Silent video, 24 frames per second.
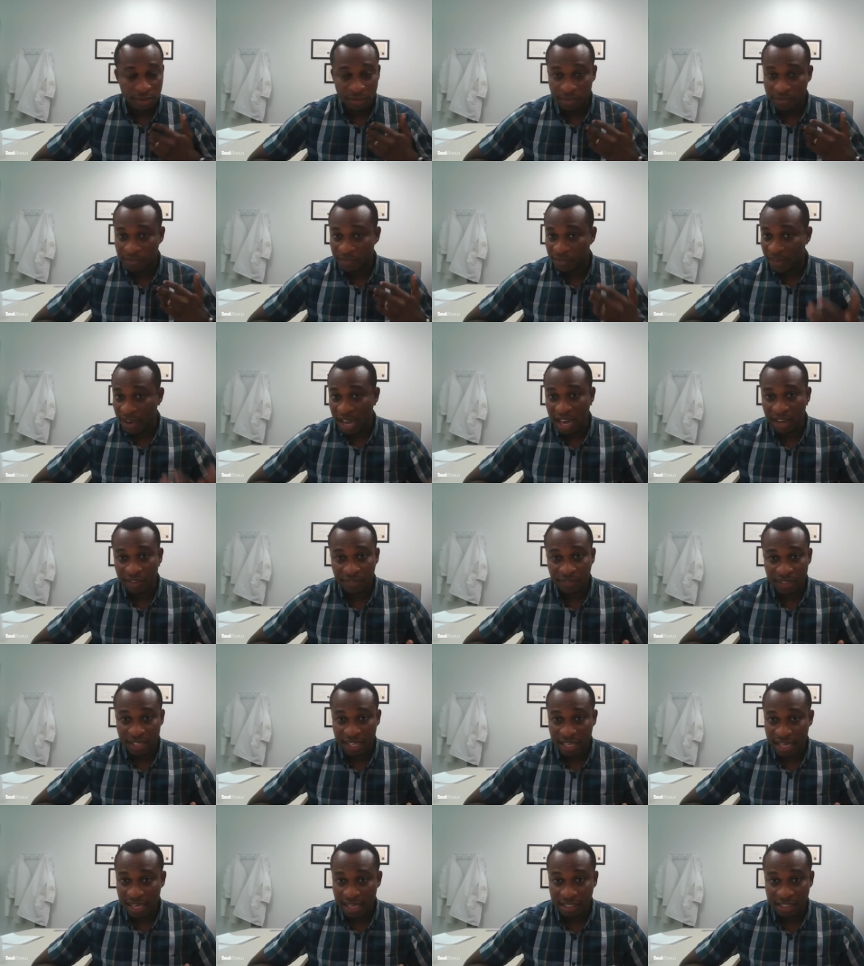five
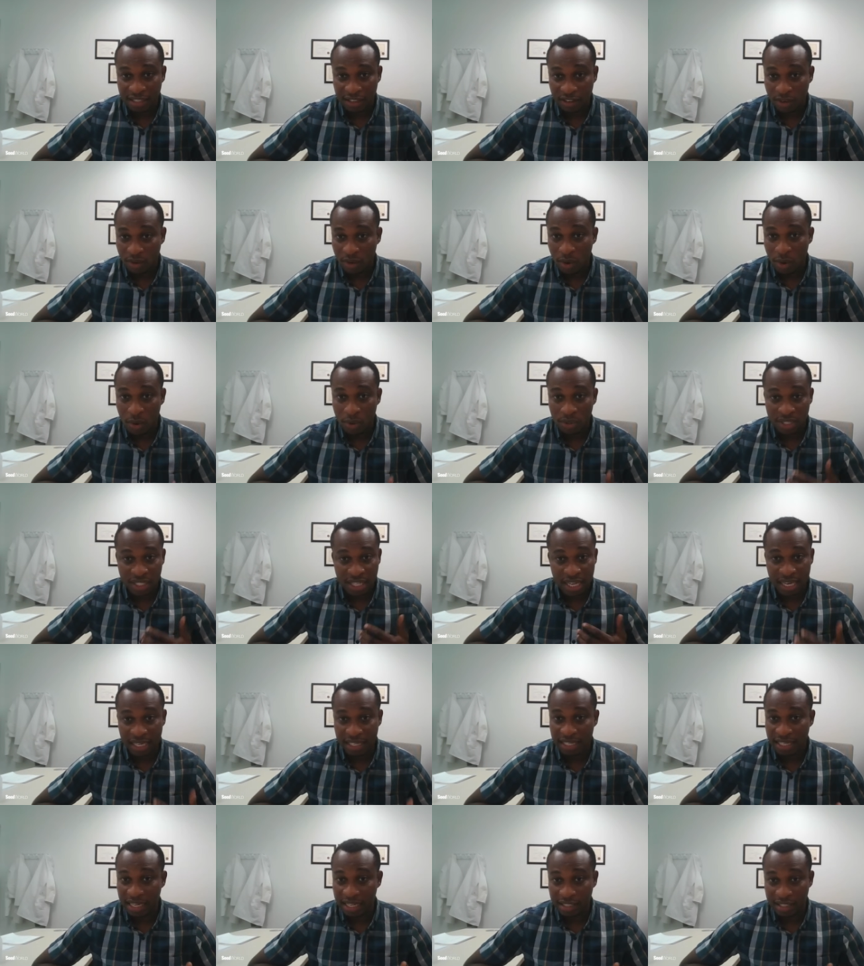years ago,
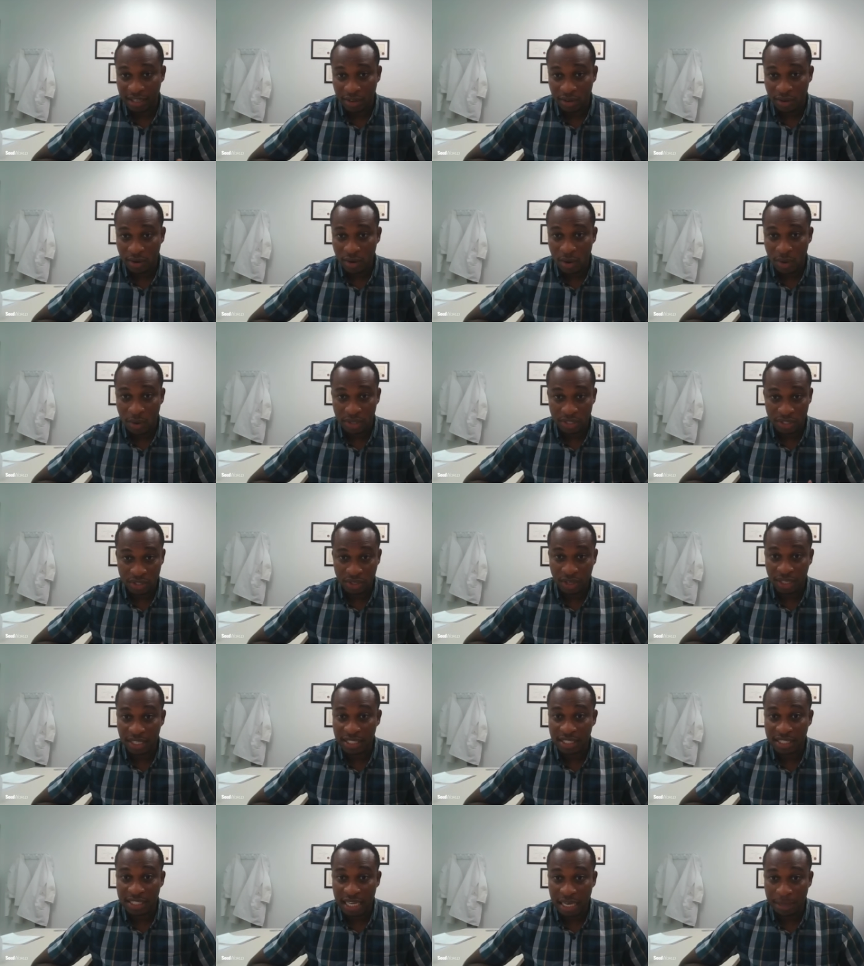ten years ago is not
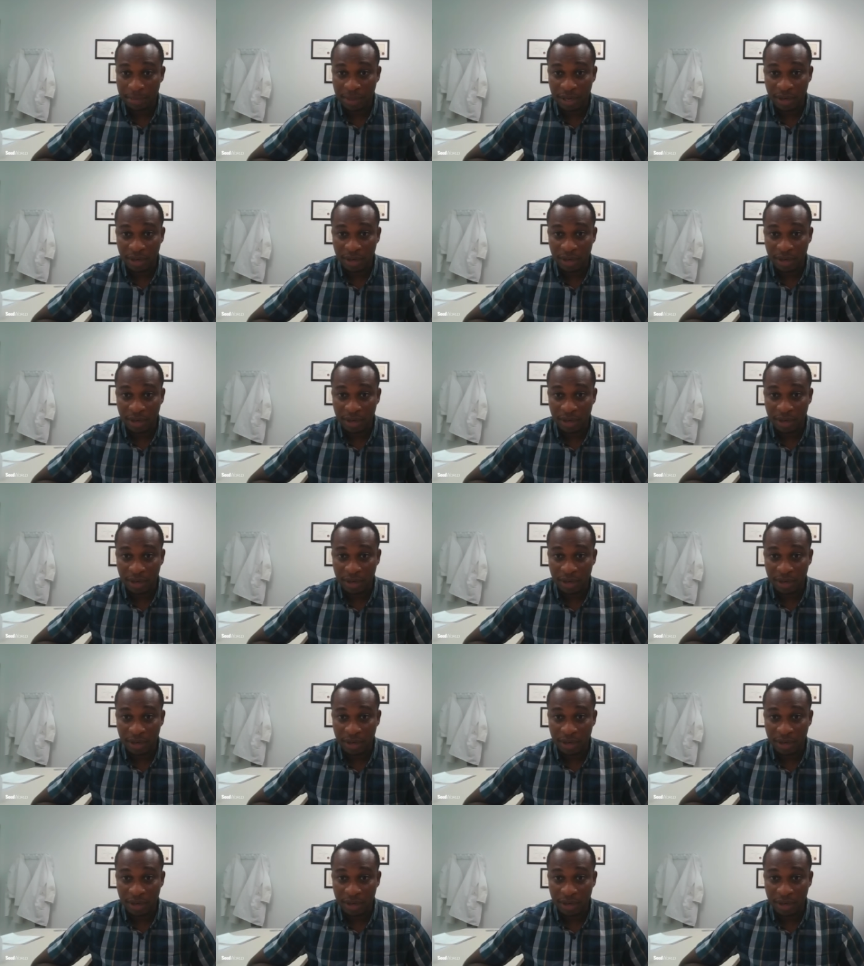the same.